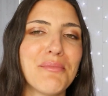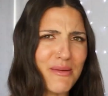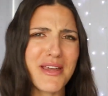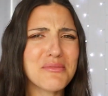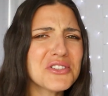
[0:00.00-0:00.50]

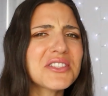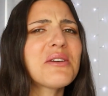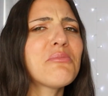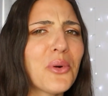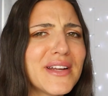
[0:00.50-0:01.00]
Maybe I'm just
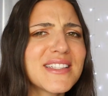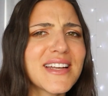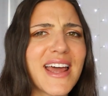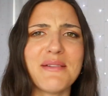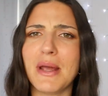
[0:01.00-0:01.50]
on point
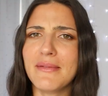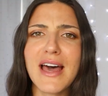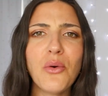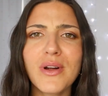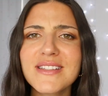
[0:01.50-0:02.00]
today. Maybe
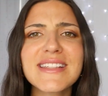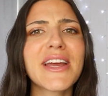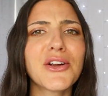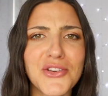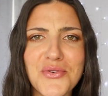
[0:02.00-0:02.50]
that one
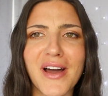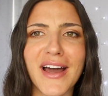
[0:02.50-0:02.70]
scared you